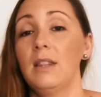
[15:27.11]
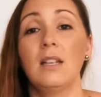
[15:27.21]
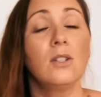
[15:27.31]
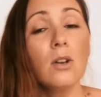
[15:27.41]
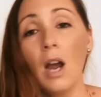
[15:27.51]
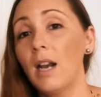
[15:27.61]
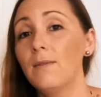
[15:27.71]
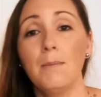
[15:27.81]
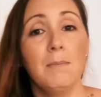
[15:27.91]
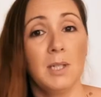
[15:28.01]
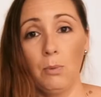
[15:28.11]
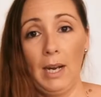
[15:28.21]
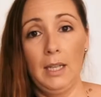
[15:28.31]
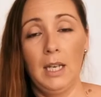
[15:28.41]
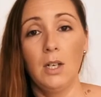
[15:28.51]
There's no kind of in
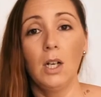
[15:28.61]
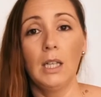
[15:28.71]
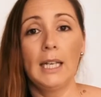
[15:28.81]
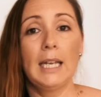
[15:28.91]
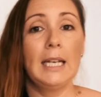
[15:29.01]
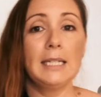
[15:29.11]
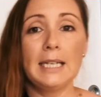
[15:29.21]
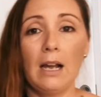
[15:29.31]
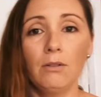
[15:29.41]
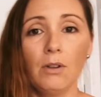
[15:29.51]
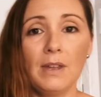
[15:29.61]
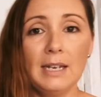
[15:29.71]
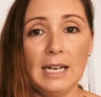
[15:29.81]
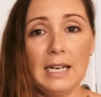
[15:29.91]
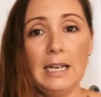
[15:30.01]
between. They're not like getting down on their
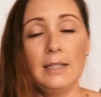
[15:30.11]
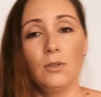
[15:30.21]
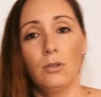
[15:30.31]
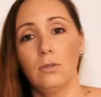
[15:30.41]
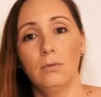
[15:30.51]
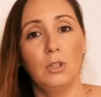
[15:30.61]
knees or,